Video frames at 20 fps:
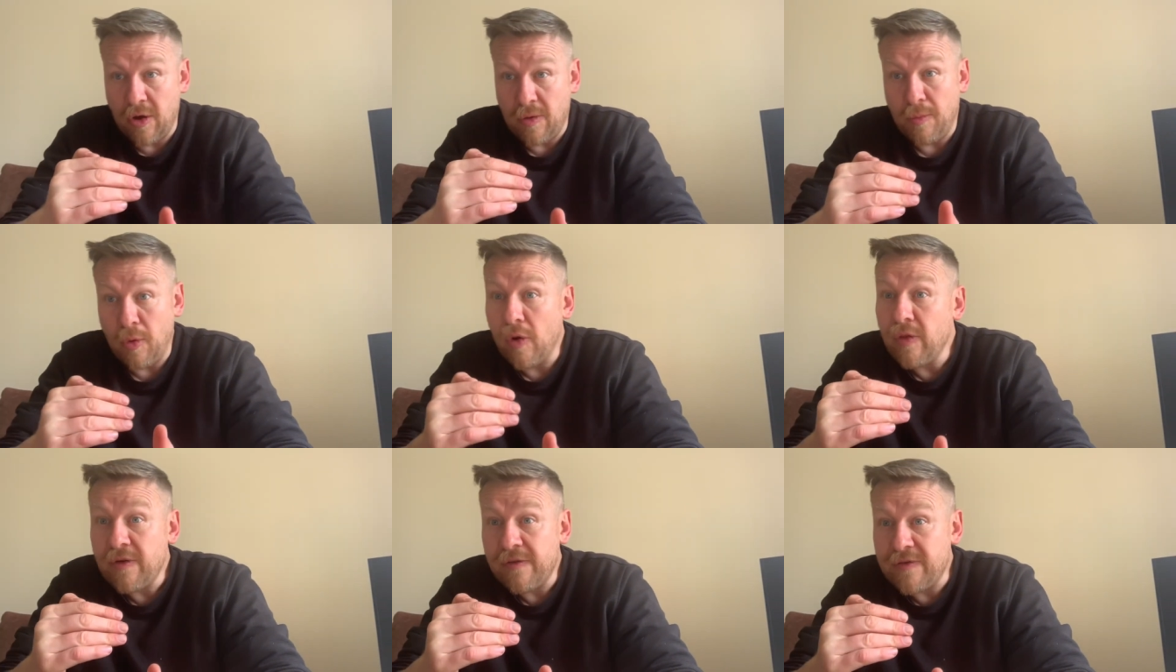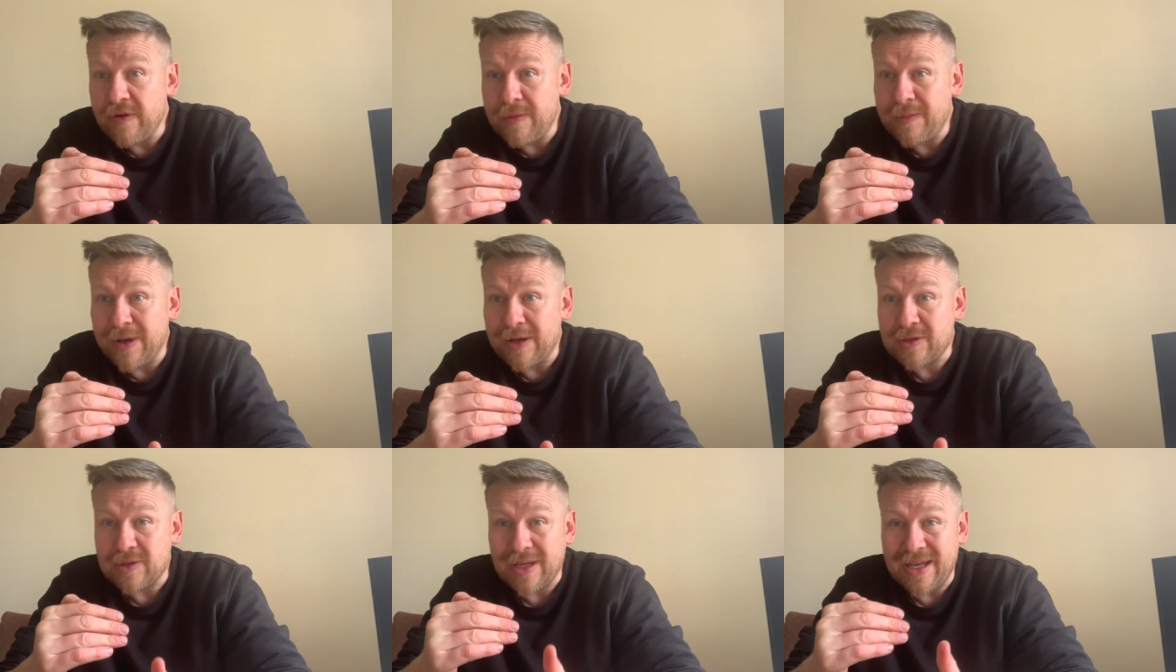other
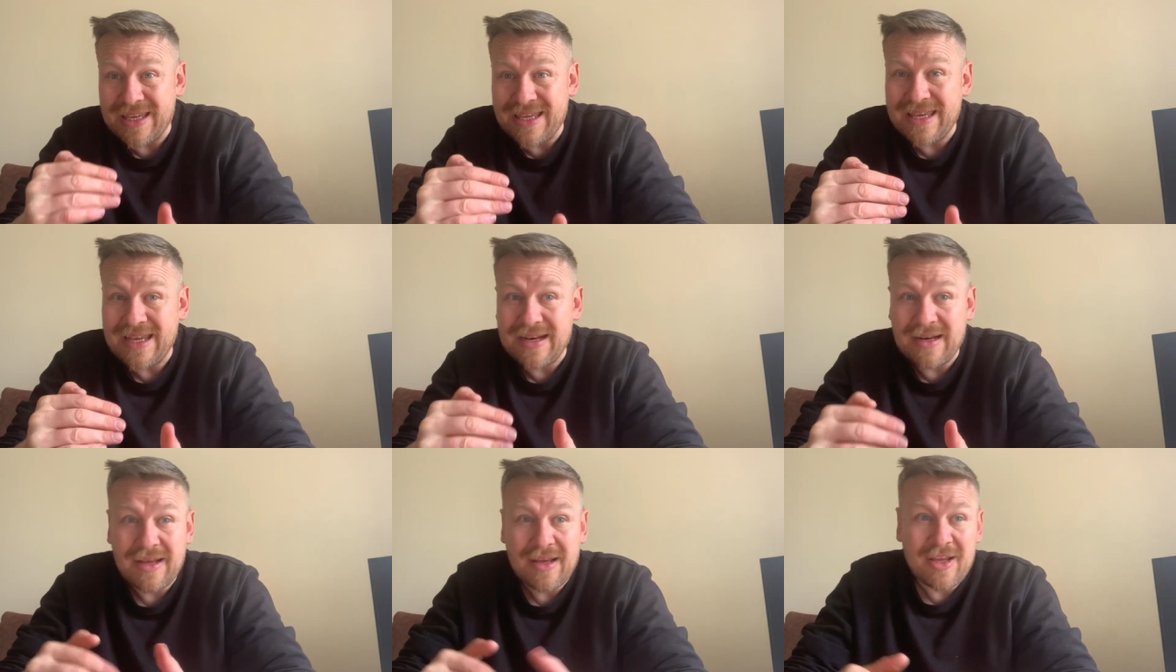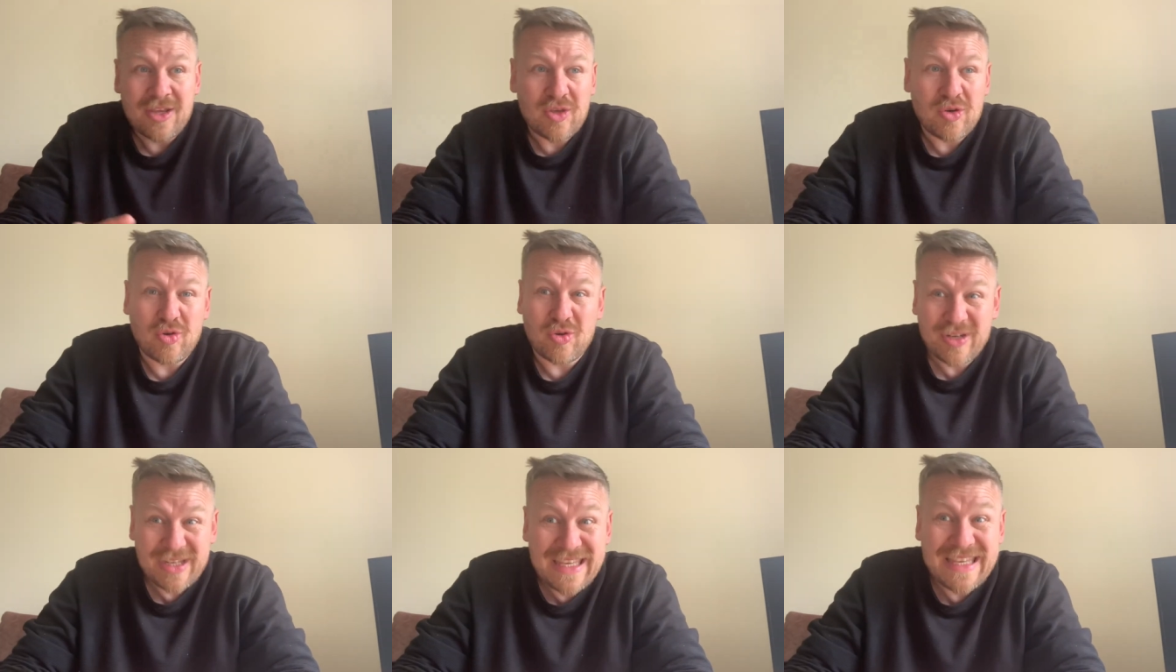females that are yin. You
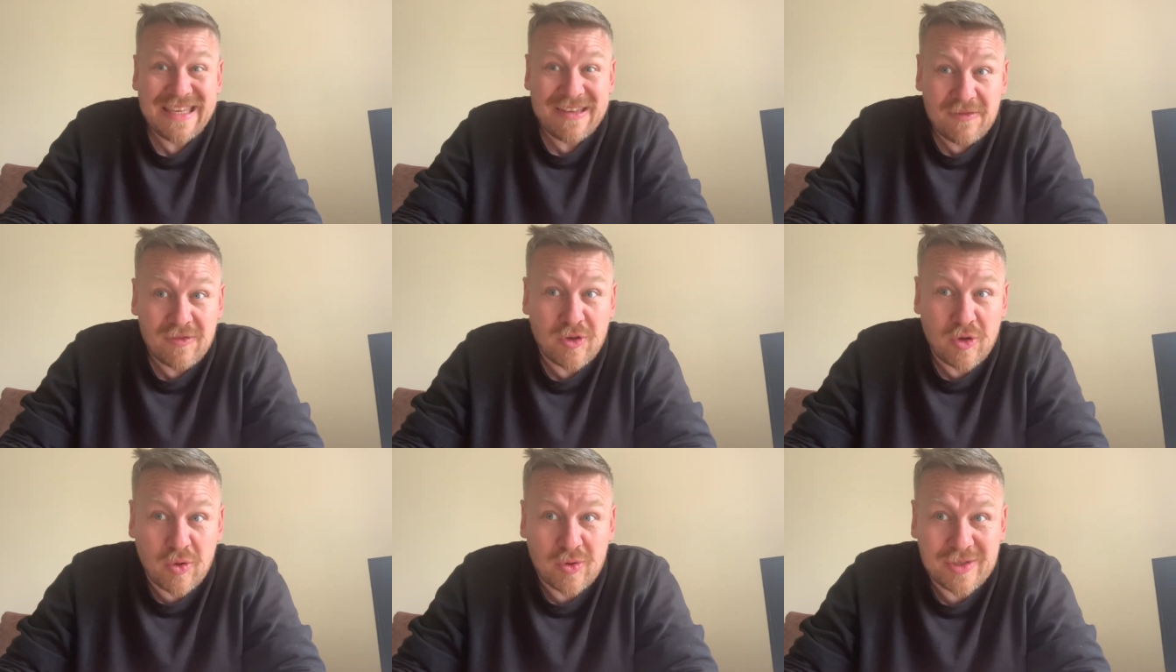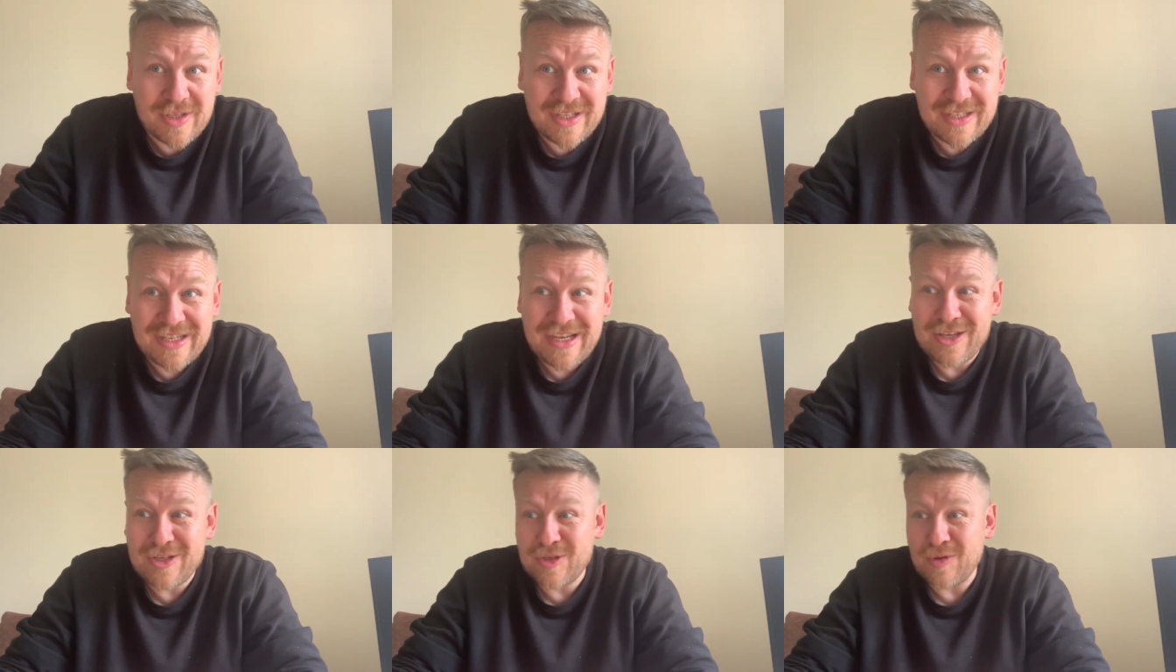could even go to
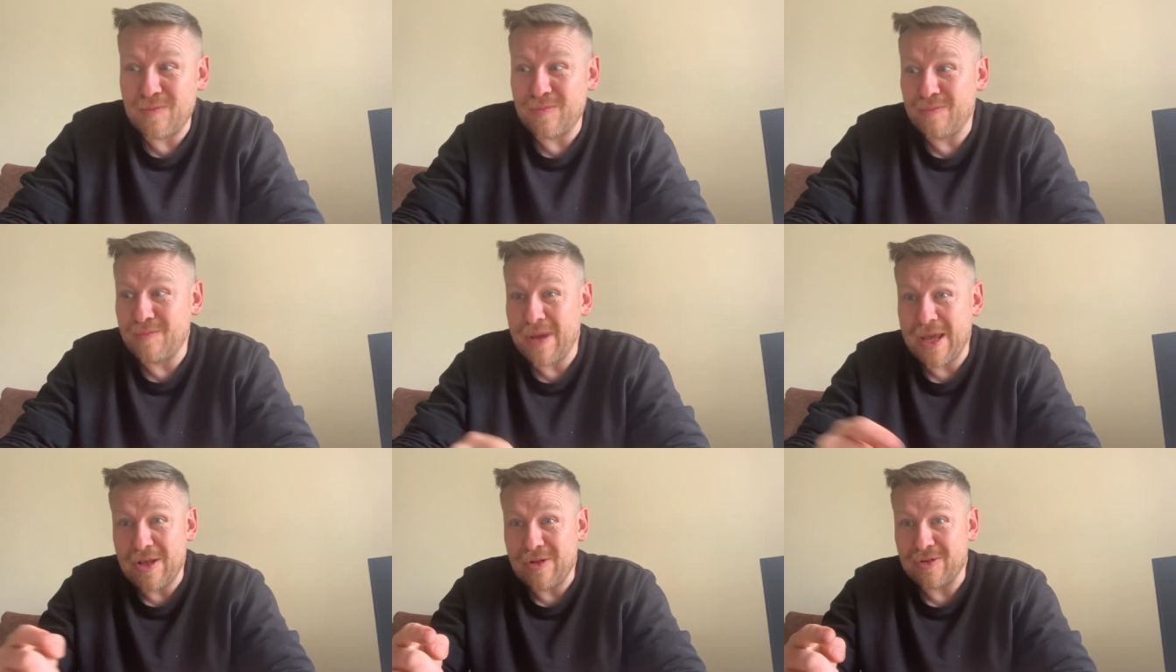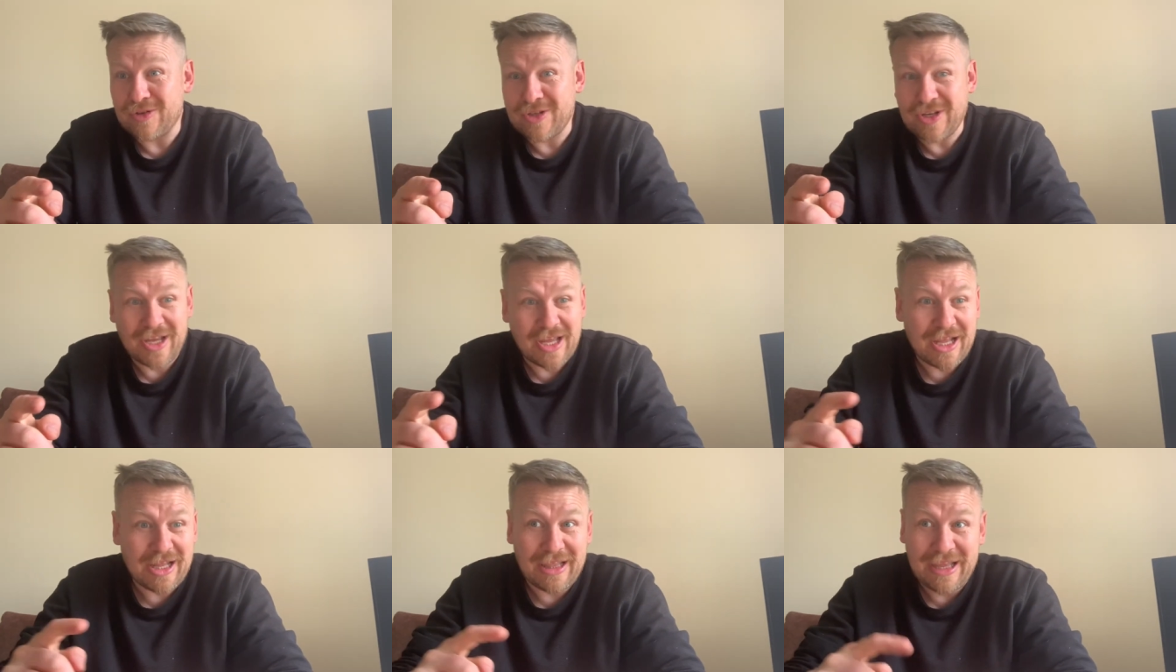say some males
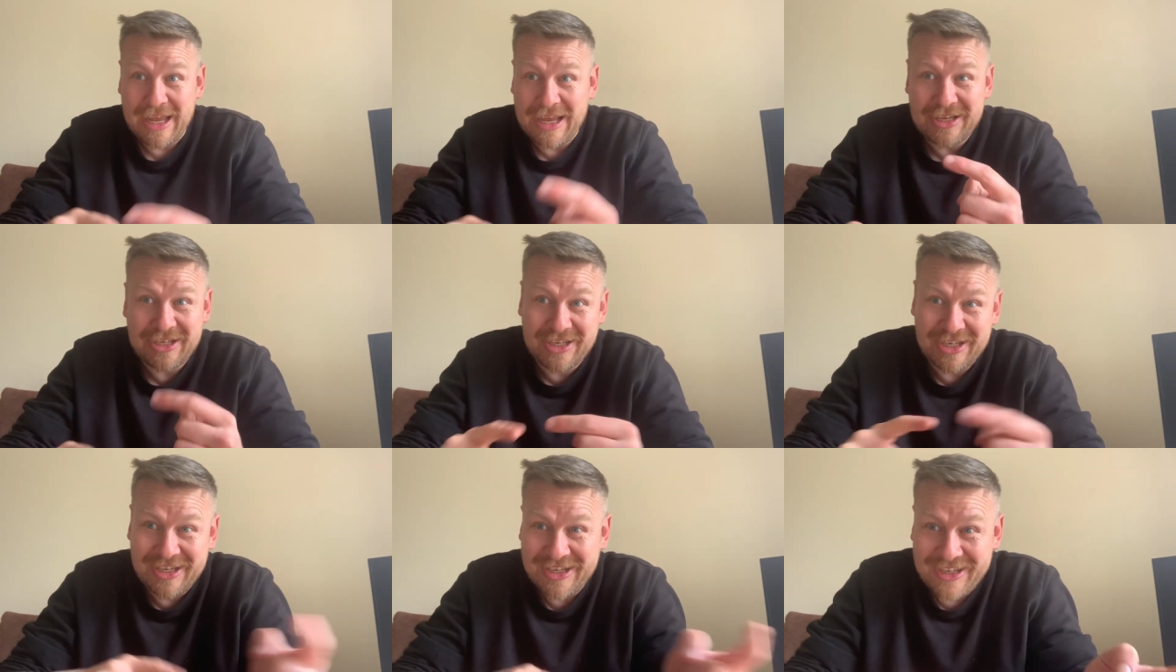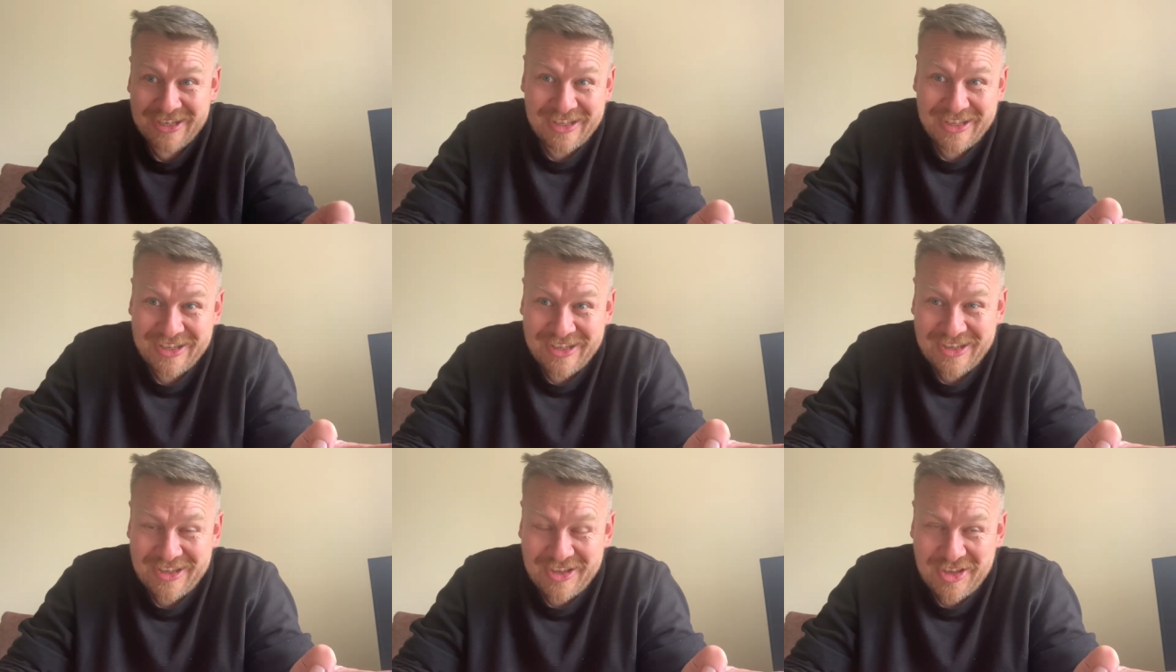are less
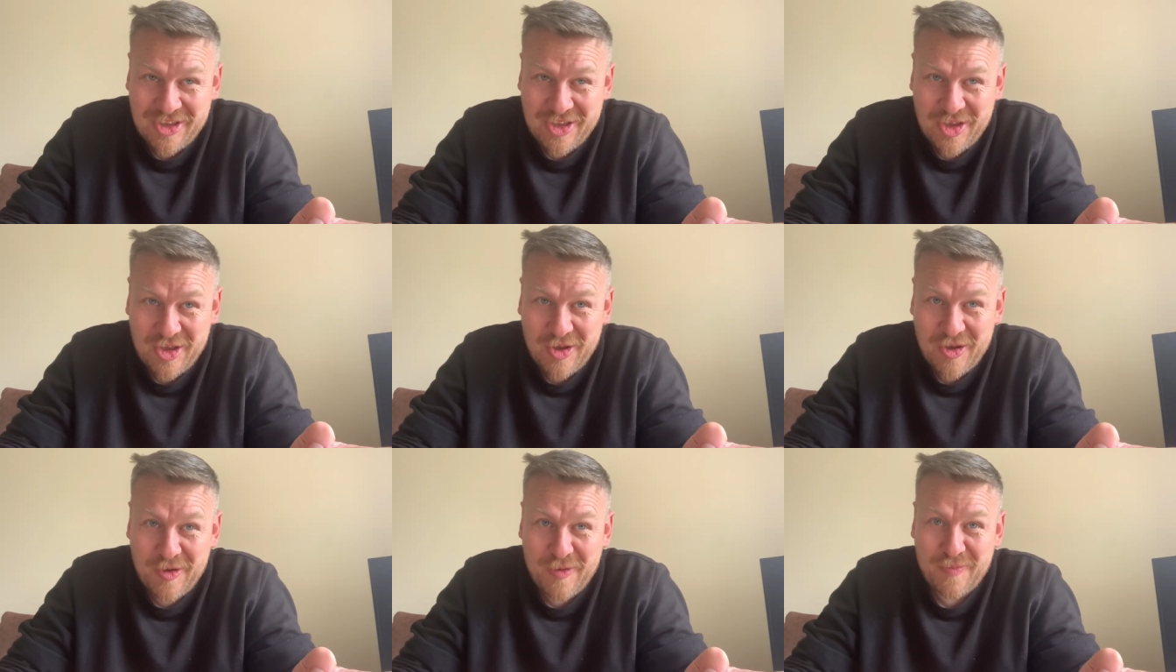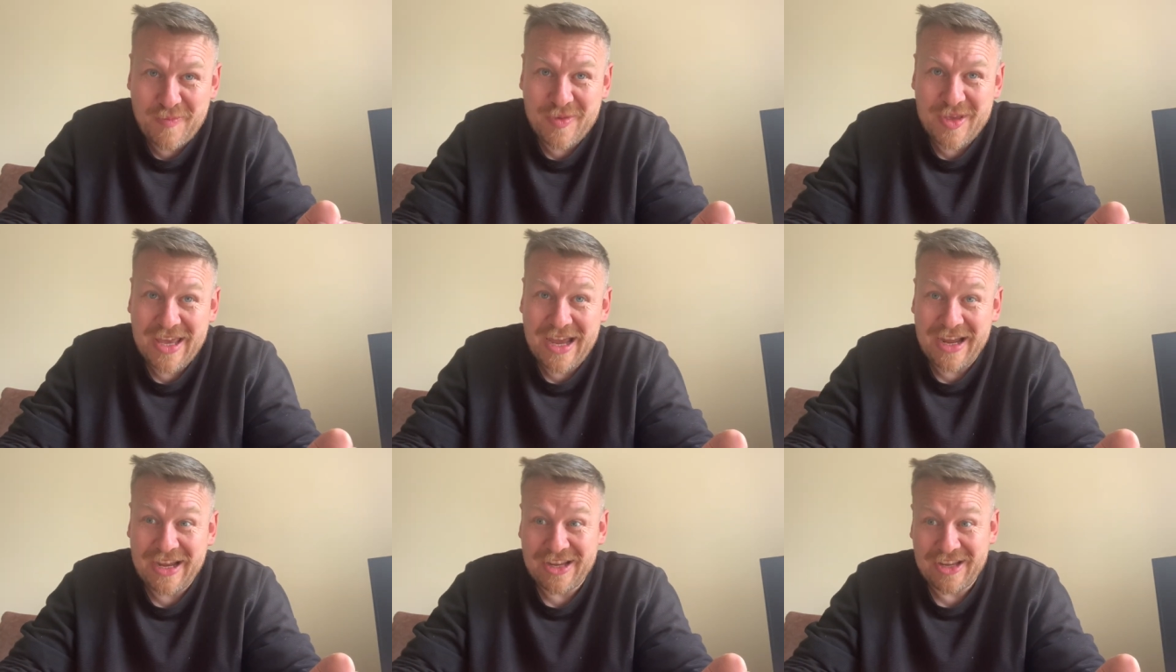
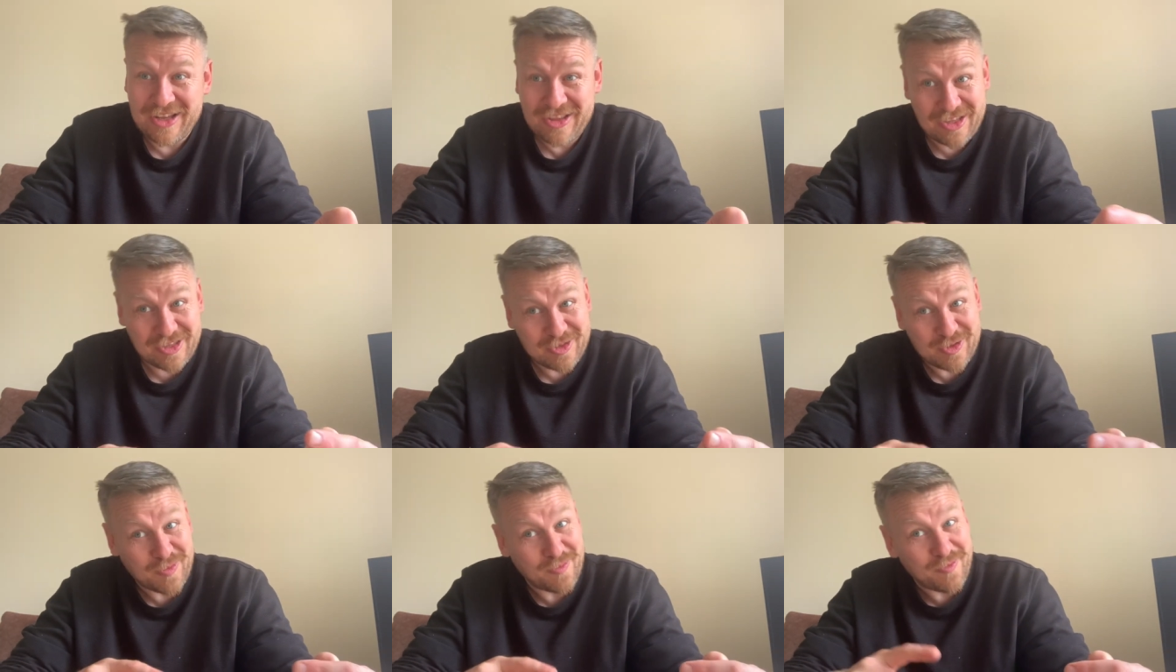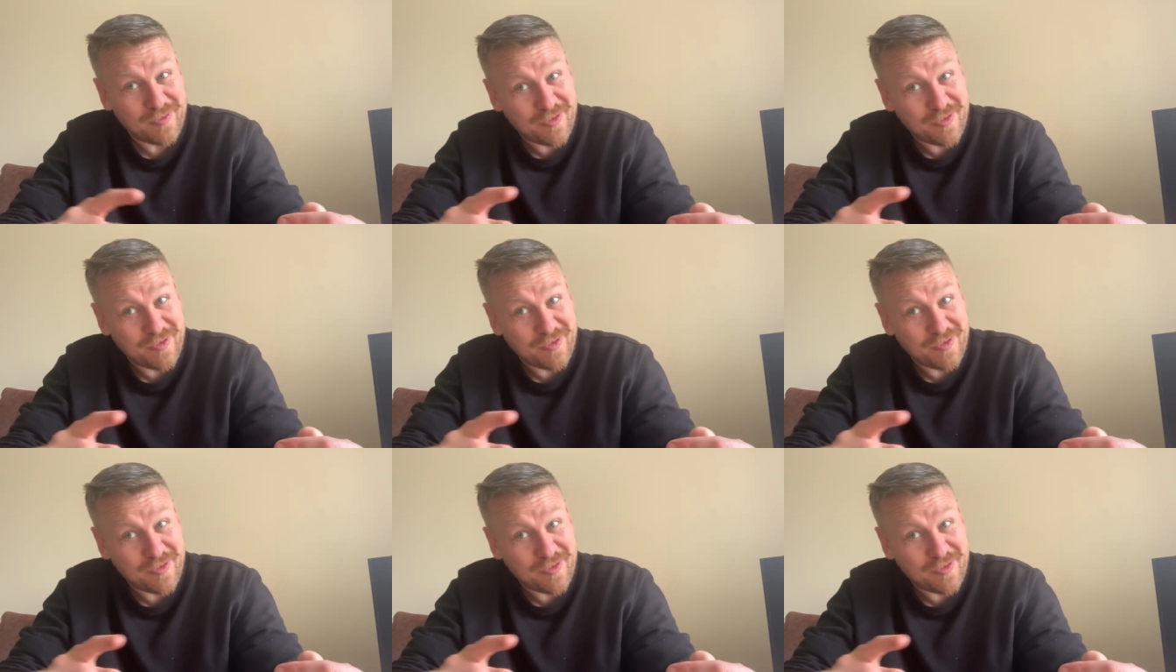yang than some